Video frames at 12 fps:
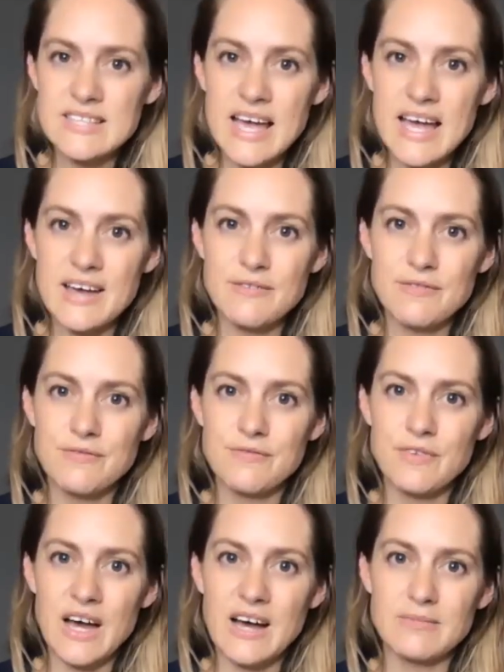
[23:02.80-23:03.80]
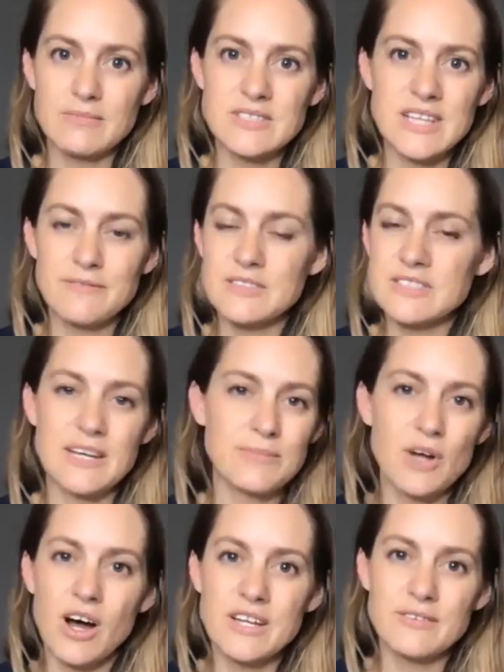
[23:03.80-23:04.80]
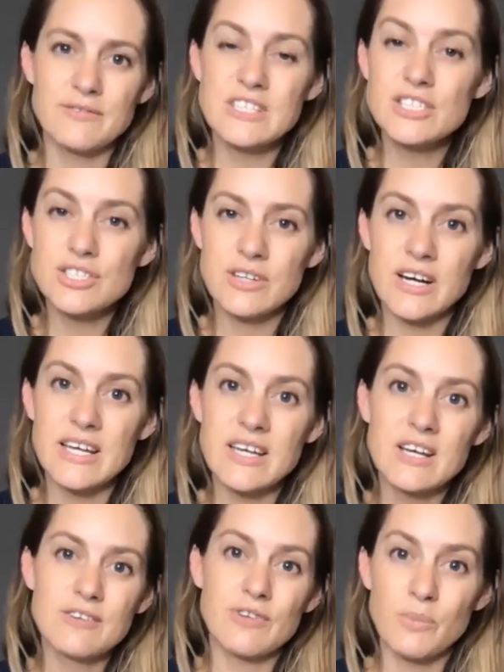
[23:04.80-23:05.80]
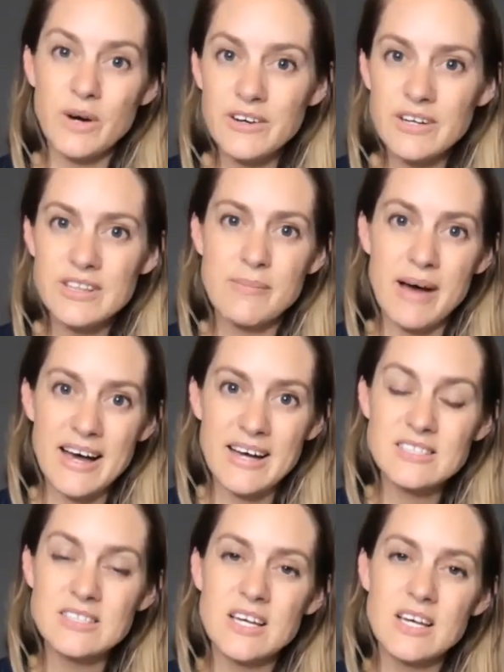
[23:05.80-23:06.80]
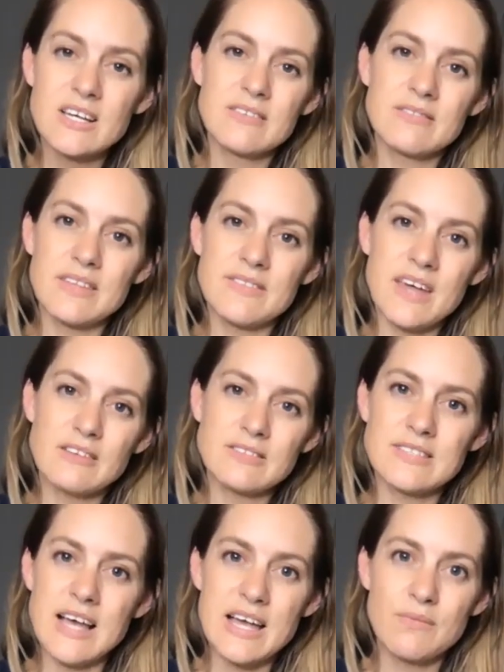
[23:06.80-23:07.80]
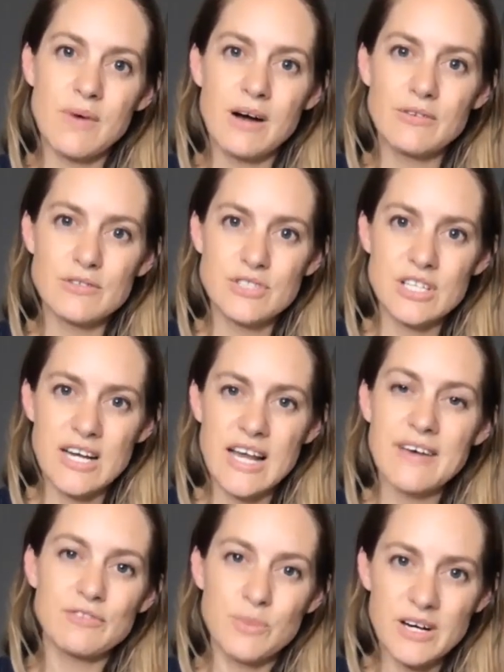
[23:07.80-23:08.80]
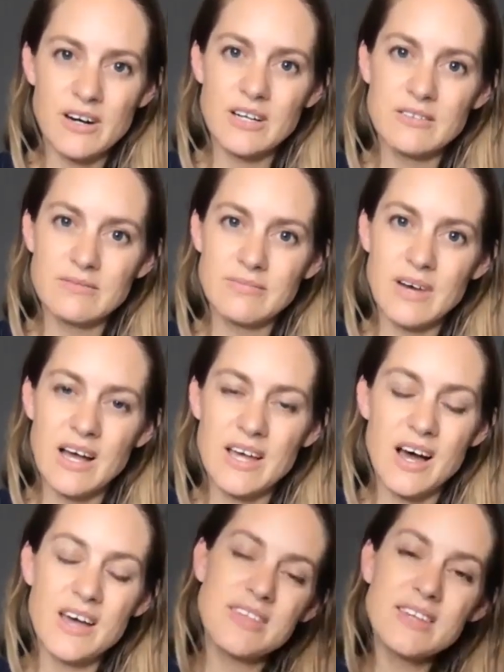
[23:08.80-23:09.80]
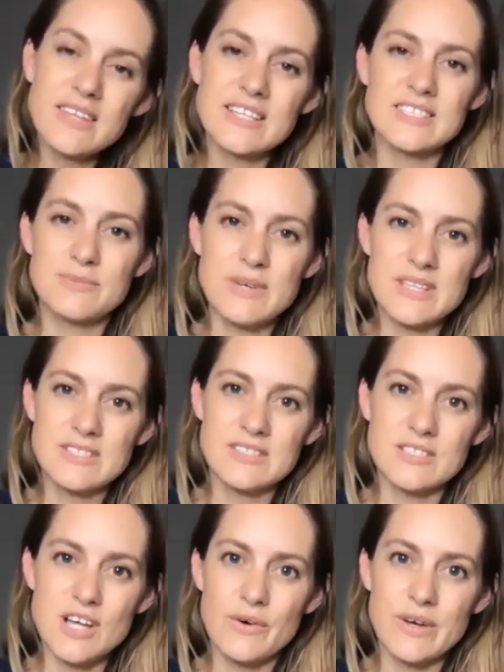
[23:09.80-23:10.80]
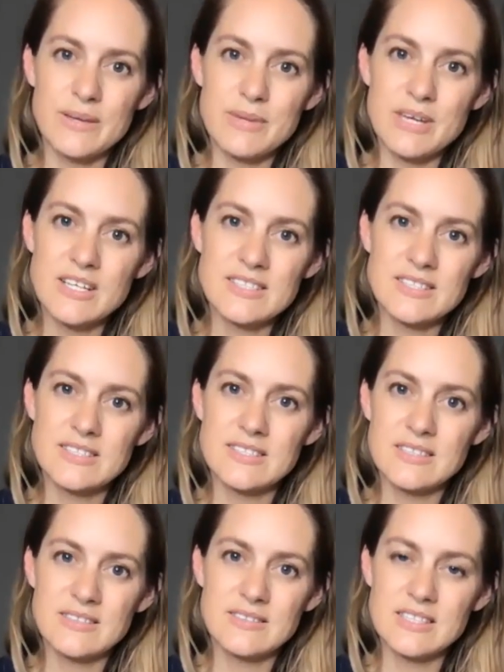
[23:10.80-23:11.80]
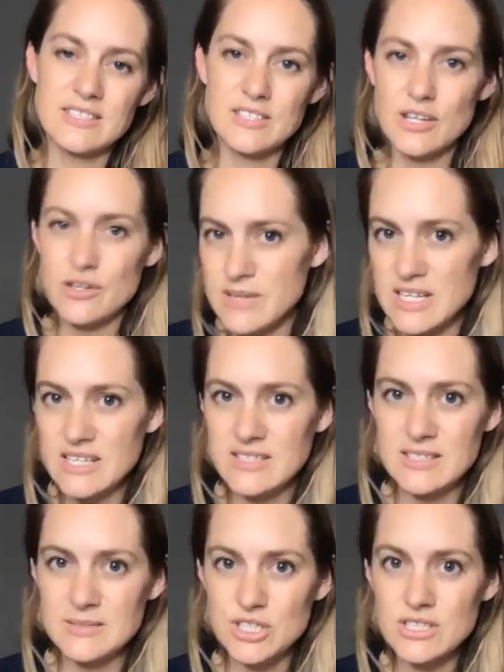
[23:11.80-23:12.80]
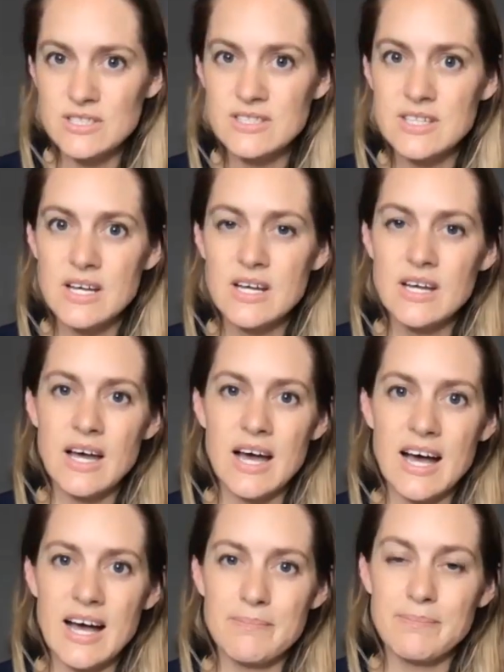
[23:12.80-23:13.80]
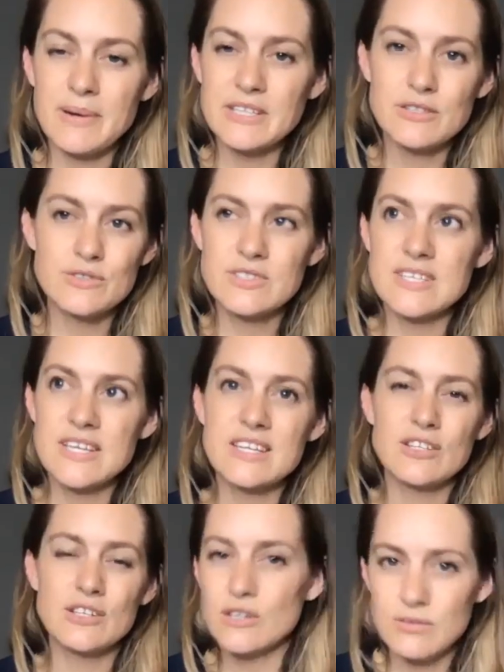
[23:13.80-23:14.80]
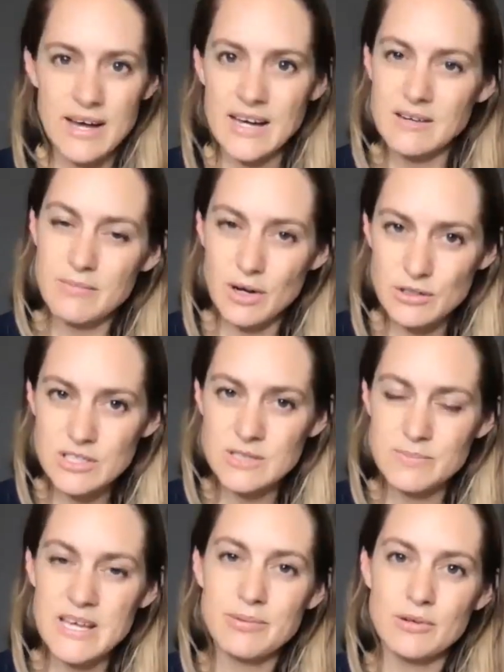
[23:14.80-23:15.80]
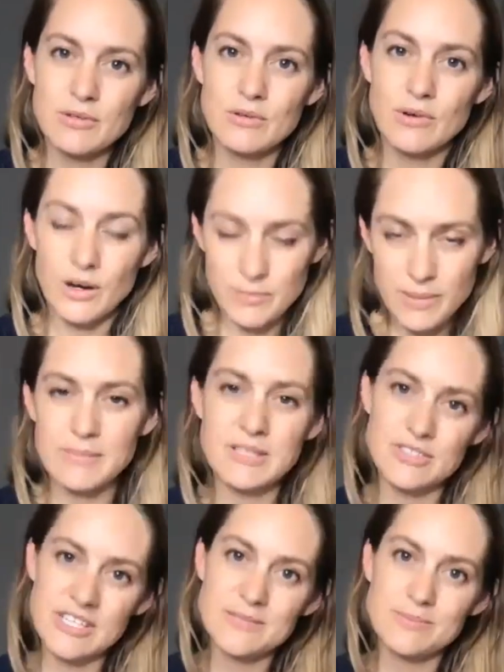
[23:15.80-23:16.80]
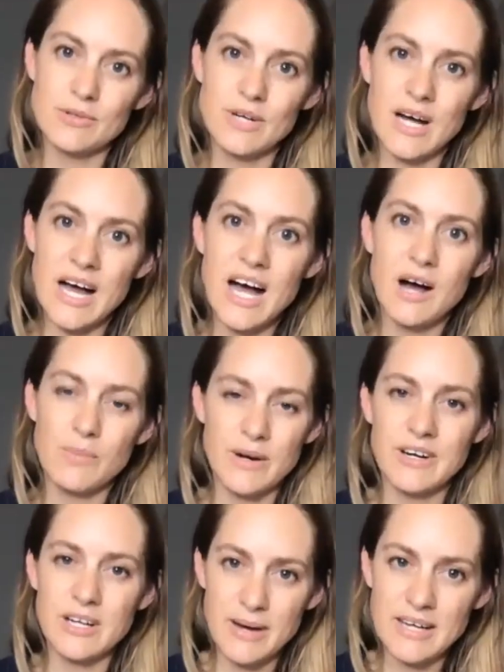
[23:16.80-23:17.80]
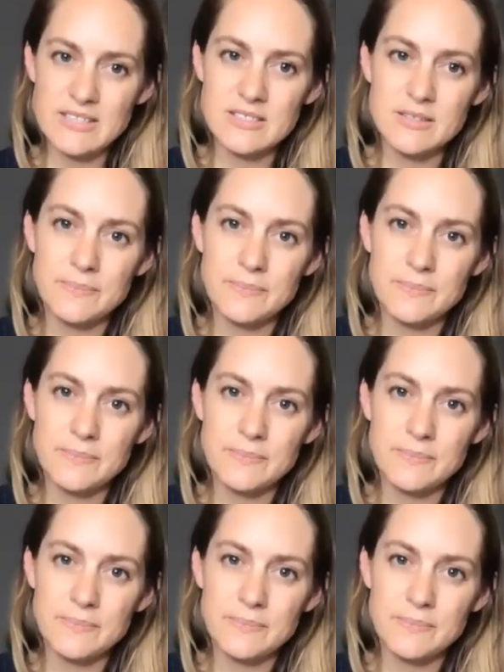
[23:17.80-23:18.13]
have suffered some kind of injury from wearing the mask, that they'll say, well, you didn't have to wear it. I think that's where this is going, because there's so many exemptions, but you see and you look around and most people on public transport are wearing a mask.